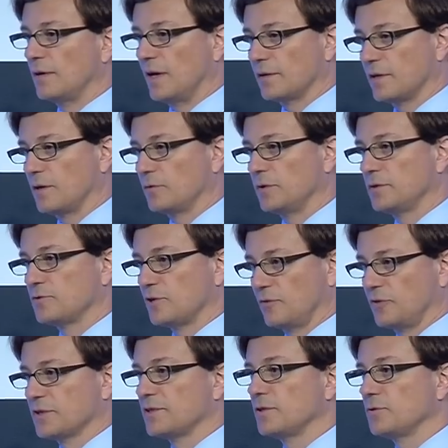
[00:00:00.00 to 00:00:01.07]
current
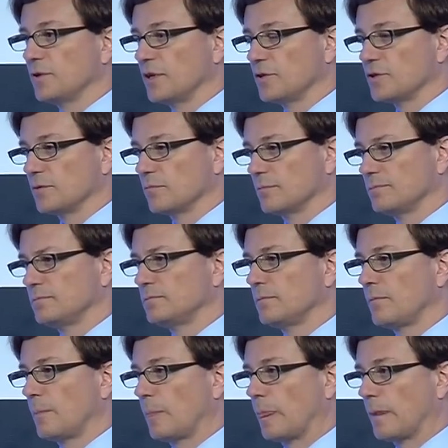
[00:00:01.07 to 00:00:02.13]
traffic situation.
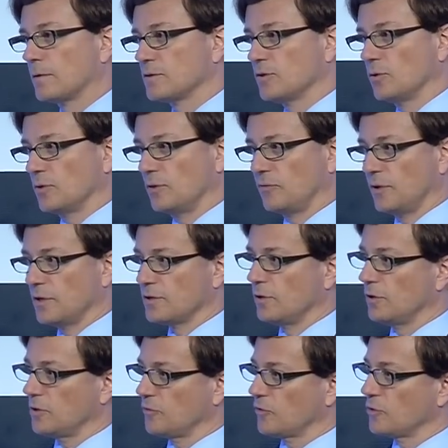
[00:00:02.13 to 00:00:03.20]
So if there is a
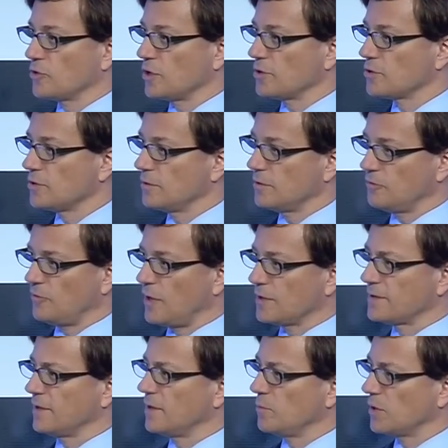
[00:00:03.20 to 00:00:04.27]
lot of congestion, the
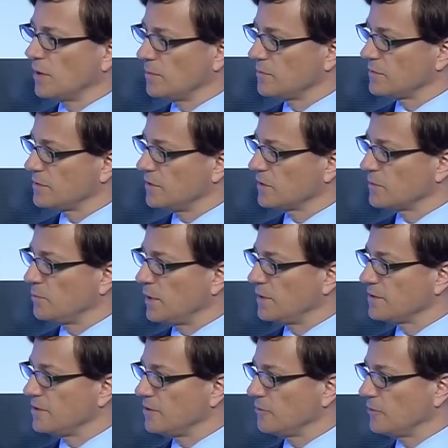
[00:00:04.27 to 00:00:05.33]
fast lane becomes
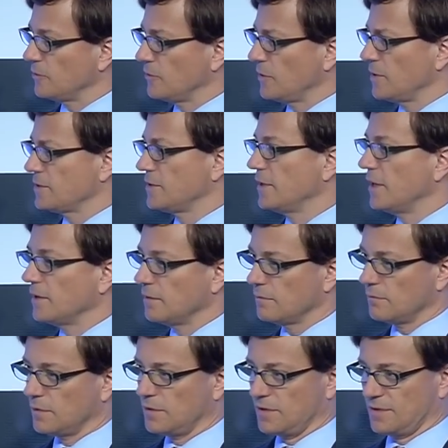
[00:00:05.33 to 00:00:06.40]
expensive. If there's none,
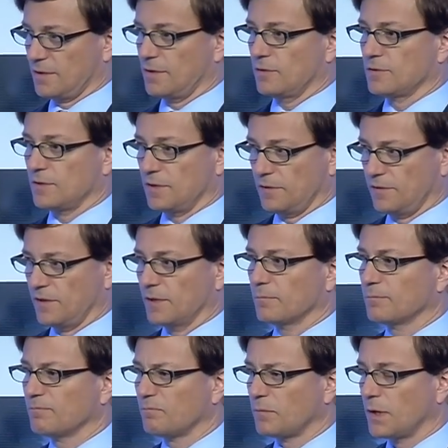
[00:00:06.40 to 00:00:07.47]
it doesn't cost anything.
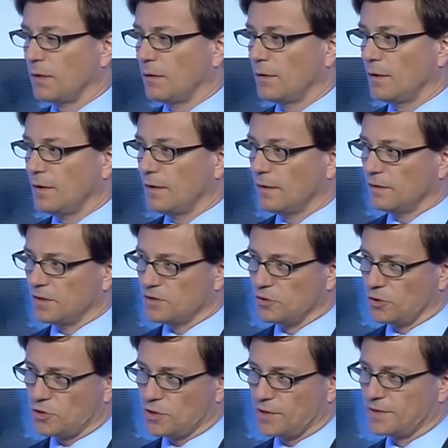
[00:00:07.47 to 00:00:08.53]
That's
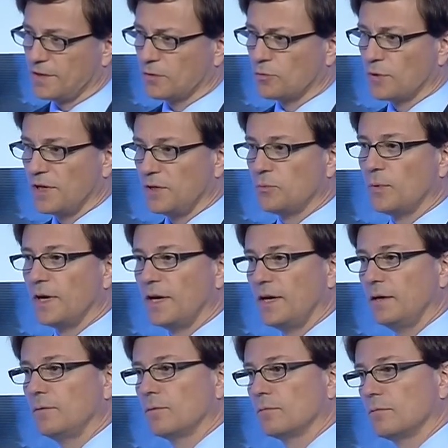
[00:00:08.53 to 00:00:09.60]
not just a great
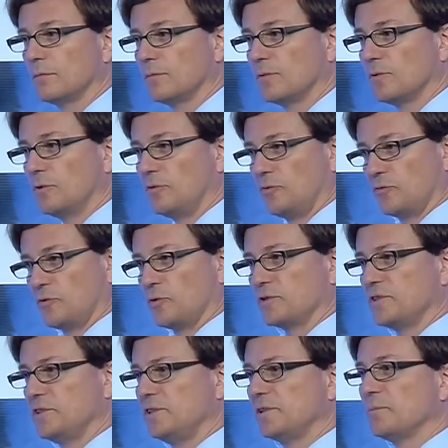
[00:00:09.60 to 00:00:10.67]
way of, of course,
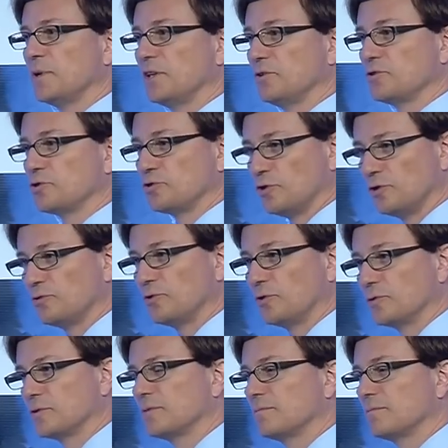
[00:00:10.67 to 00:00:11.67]
yield manage a toll road.